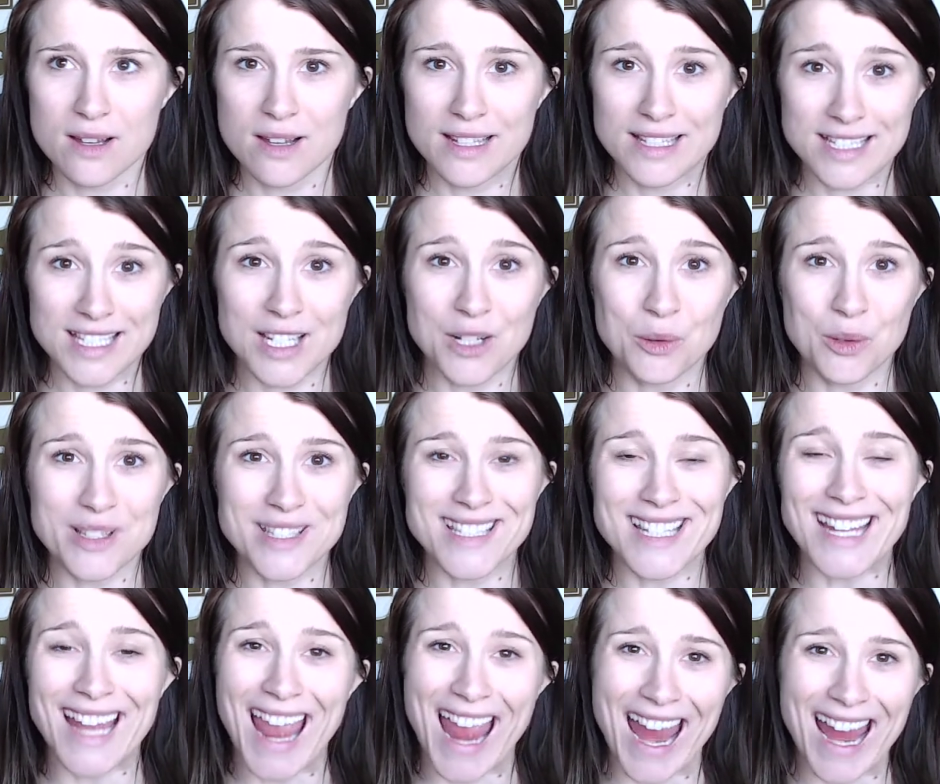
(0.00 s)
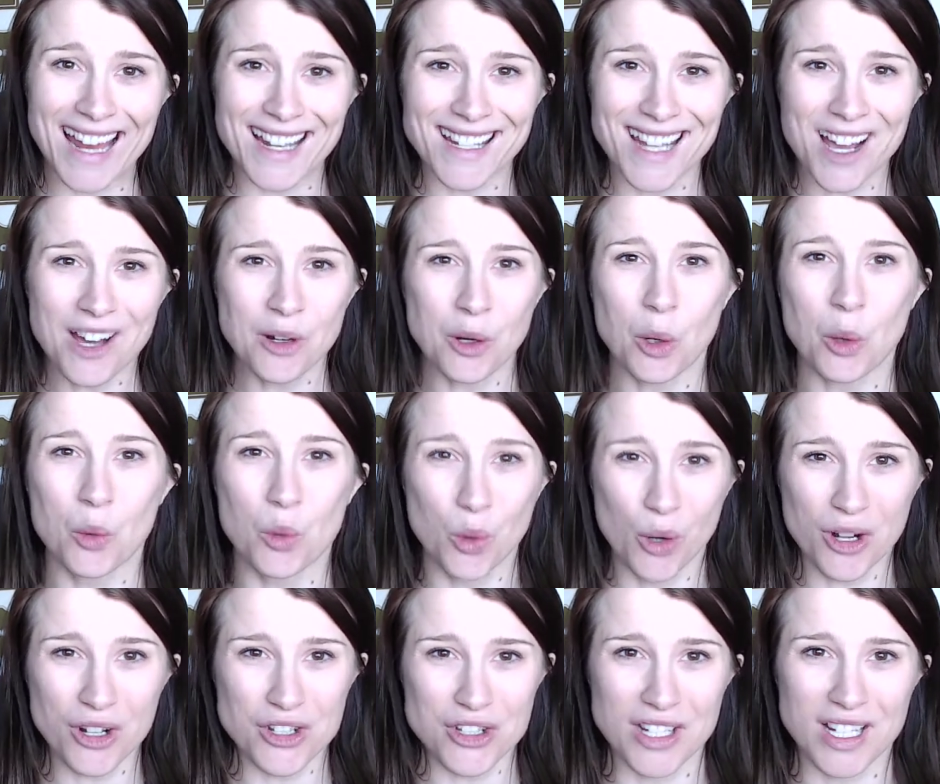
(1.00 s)
sequencing handout or
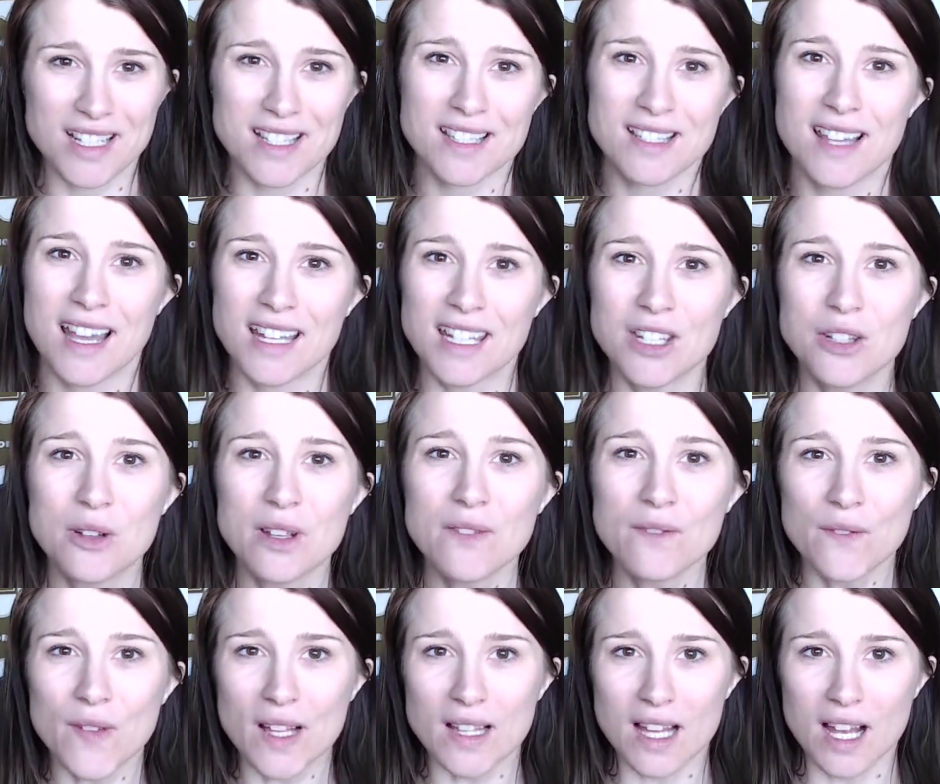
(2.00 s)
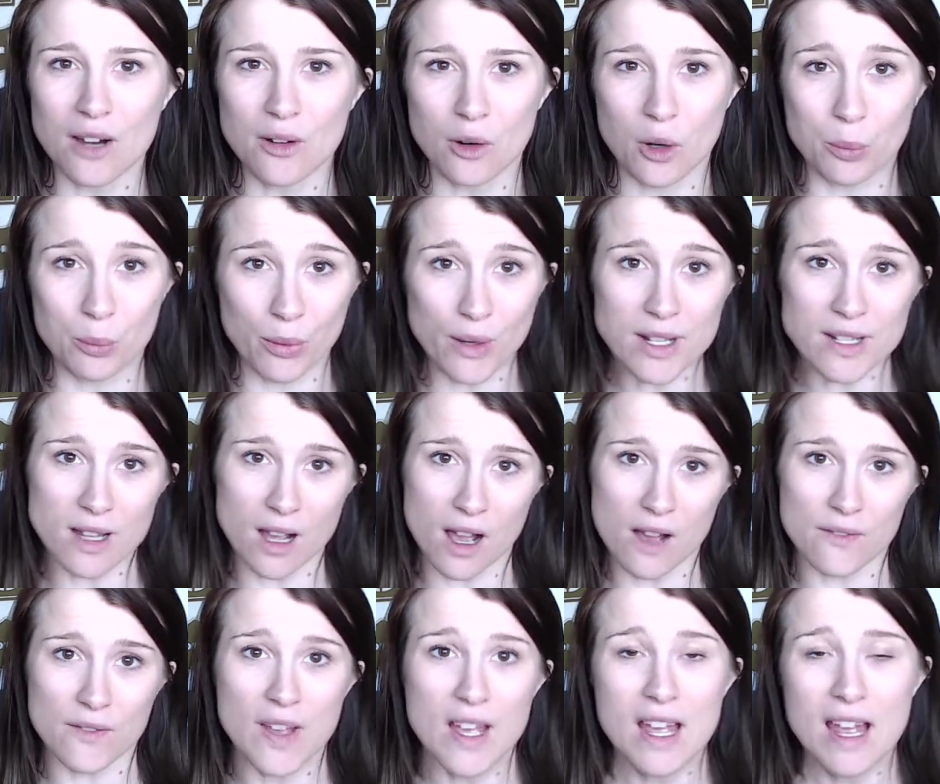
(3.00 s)
worksheet that you can fill out or print
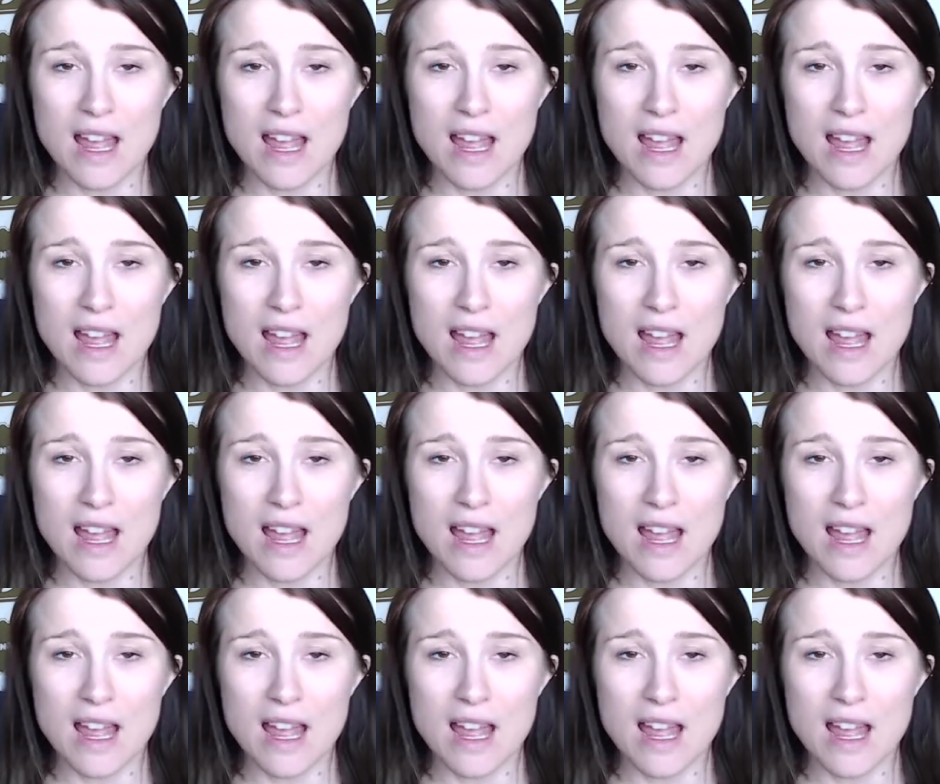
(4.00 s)
off